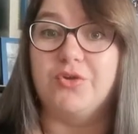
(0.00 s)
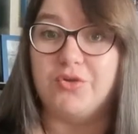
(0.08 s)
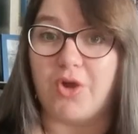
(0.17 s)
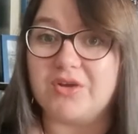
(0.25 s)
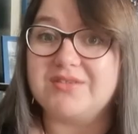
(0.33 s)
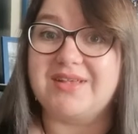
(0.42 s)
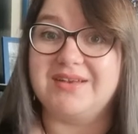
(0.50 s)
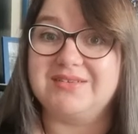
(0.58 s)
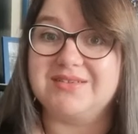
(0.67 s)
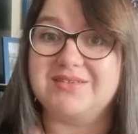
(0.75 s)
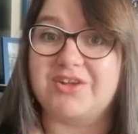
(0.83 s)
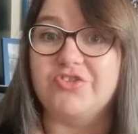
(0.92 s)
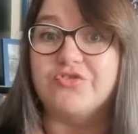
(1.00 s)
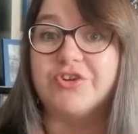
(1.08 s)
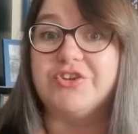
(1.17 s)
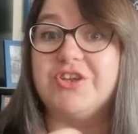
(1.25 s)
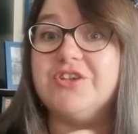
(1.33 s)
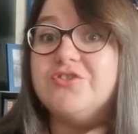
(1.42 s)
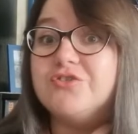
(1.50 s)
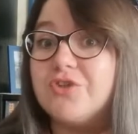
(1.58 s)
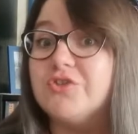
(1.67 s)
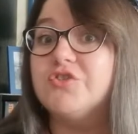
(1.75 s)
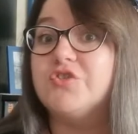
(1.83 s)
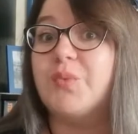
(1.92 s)
godsend to this country. She is
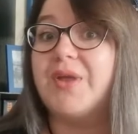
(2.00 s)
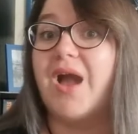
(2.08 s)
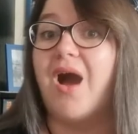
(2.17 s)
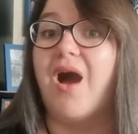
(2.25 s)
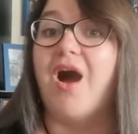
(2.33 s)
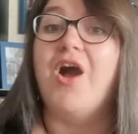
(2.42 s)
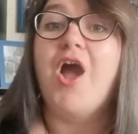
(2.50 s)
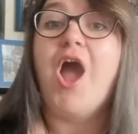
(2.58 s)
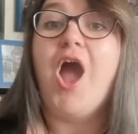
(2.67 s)
such a sweetheart.